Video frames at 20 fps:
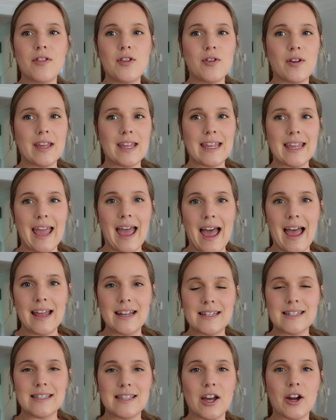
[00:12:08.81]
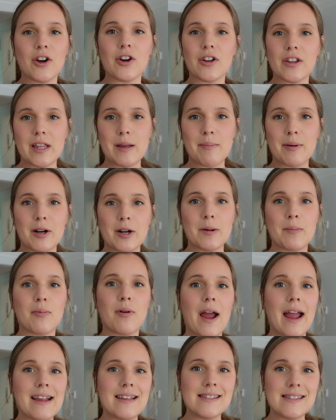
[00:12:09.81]
You can get the early bird
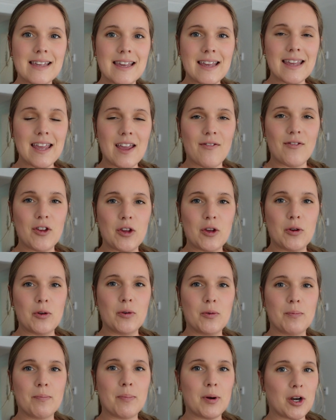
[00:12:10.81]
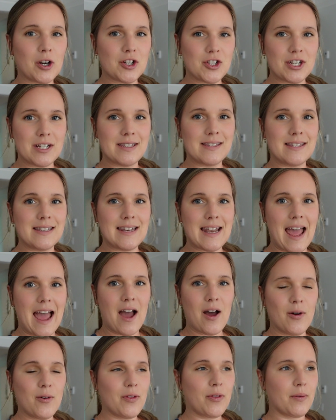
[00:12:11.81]
pricing if you purchase
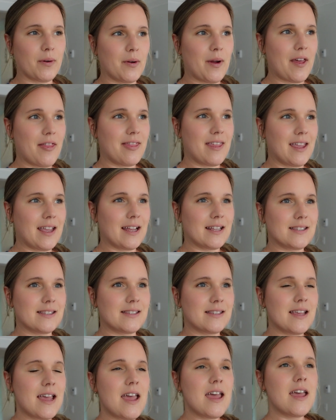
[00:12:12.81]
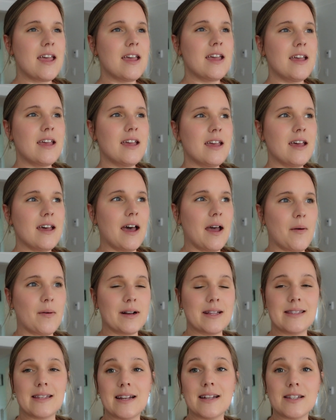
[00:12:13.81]
now through, I
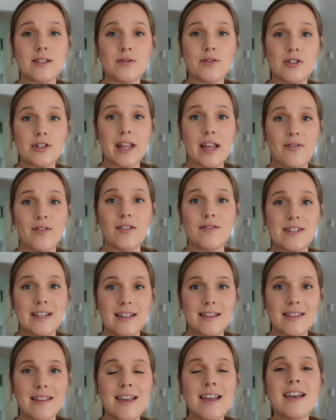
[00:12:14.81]
want to say it's through July 15th.